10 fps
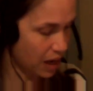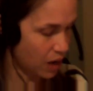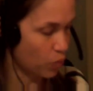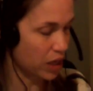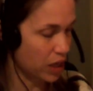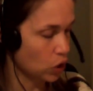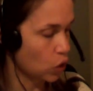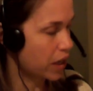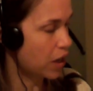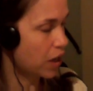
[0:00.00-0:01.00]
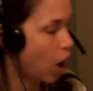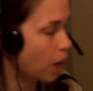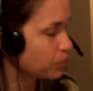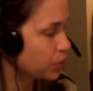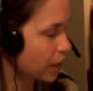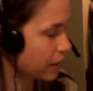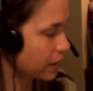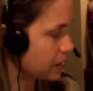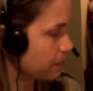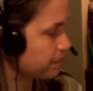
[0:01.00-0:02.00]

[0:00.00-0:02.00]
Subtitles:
and we can look at objects.